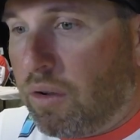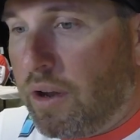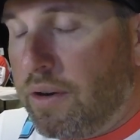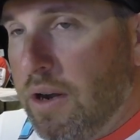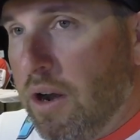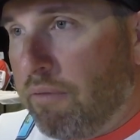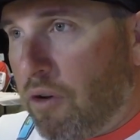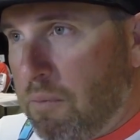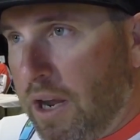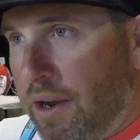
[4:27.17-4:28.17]
And
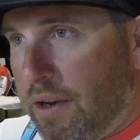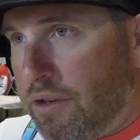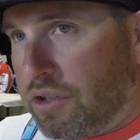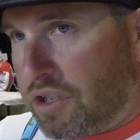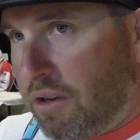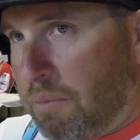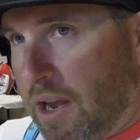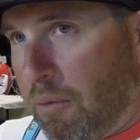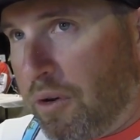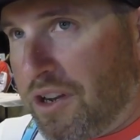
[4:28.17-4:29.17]
for me, to be
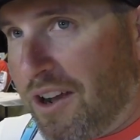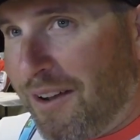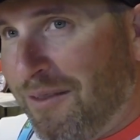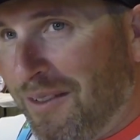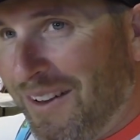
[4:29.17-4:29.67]
able to